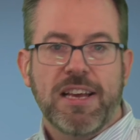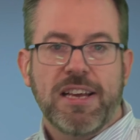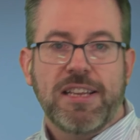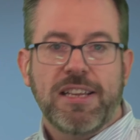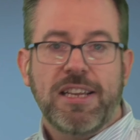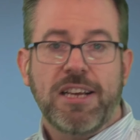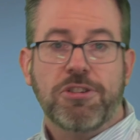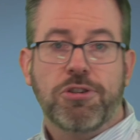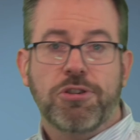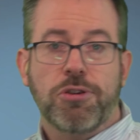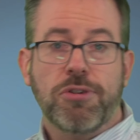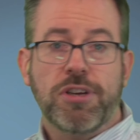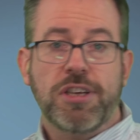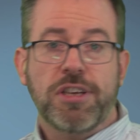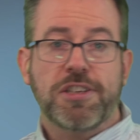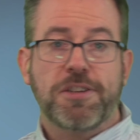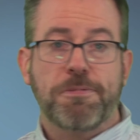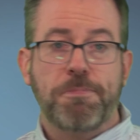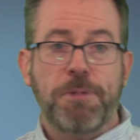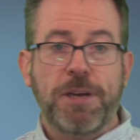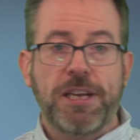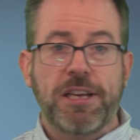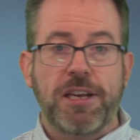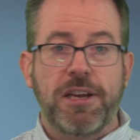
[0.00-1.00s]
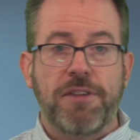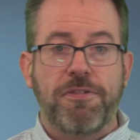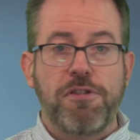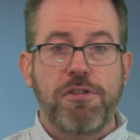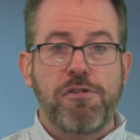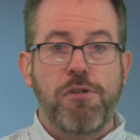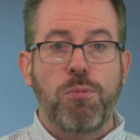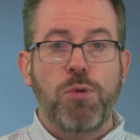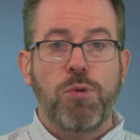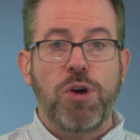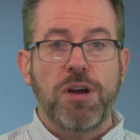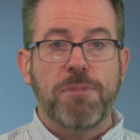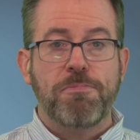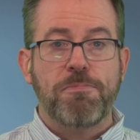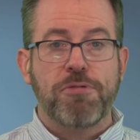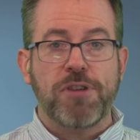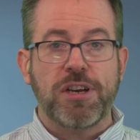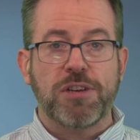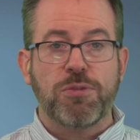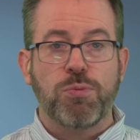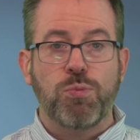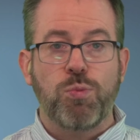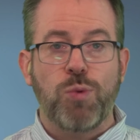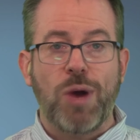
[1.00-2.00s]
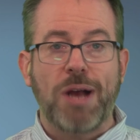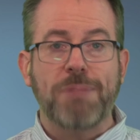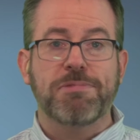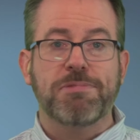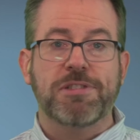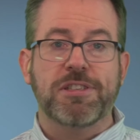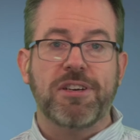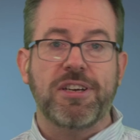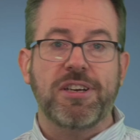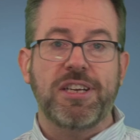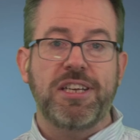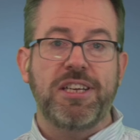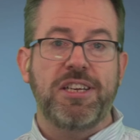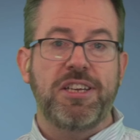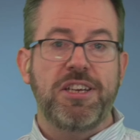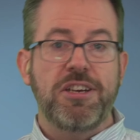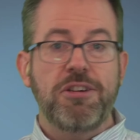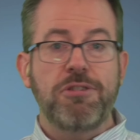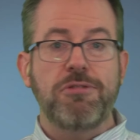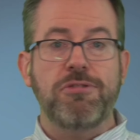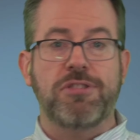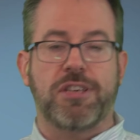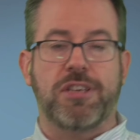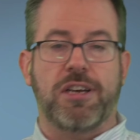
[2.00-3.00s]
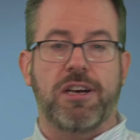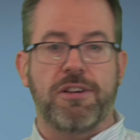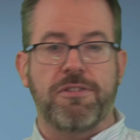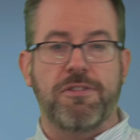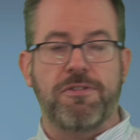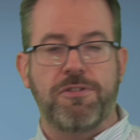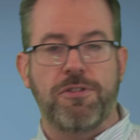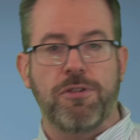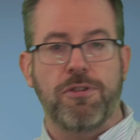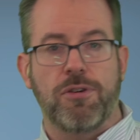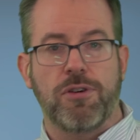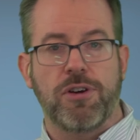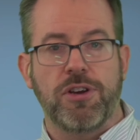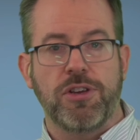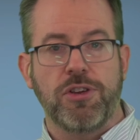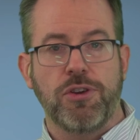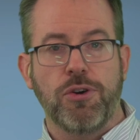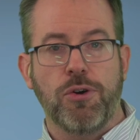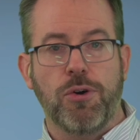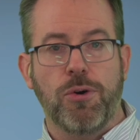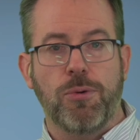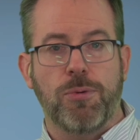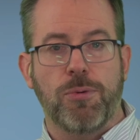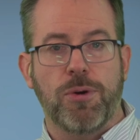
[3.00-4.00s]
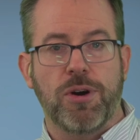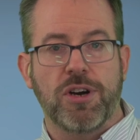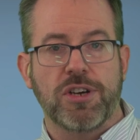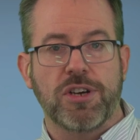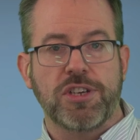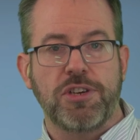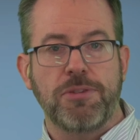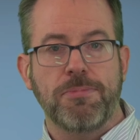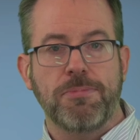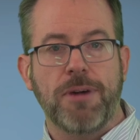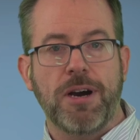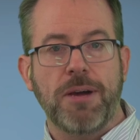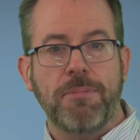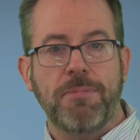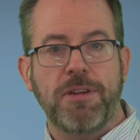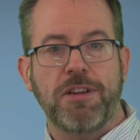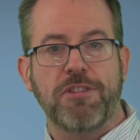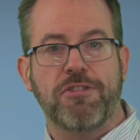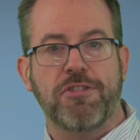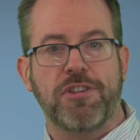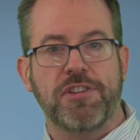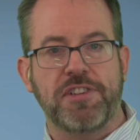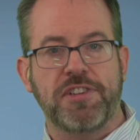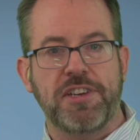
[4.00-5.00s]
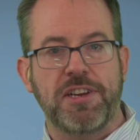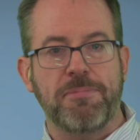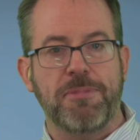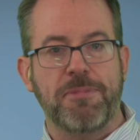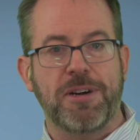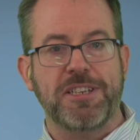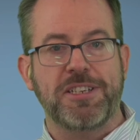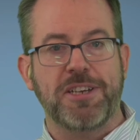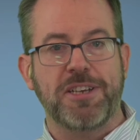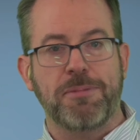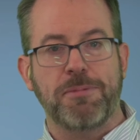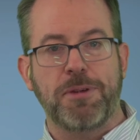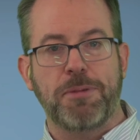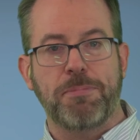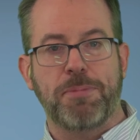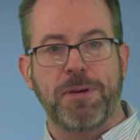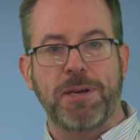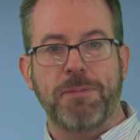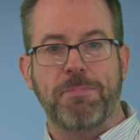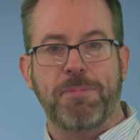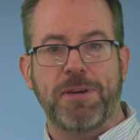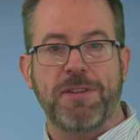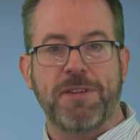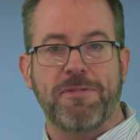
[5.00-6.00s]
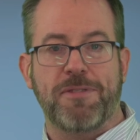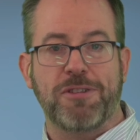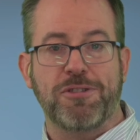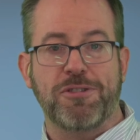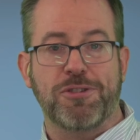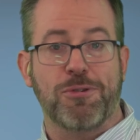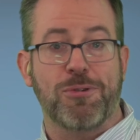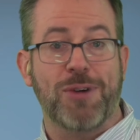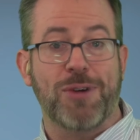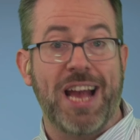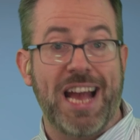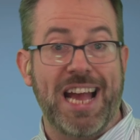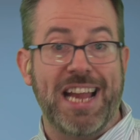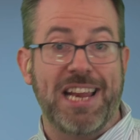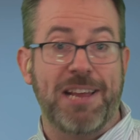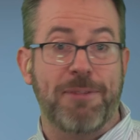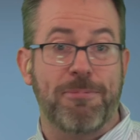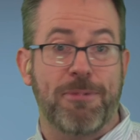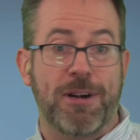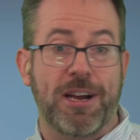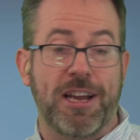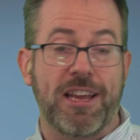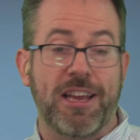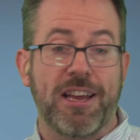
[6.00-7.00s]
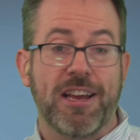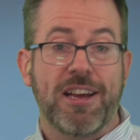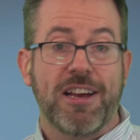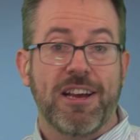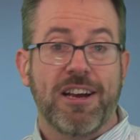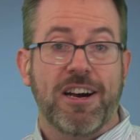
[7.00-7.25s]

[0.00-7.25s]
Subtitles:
Now, talking and speaking, if you're a WordPress website user for your work, you might be interested in my WP Pivo talk anyway.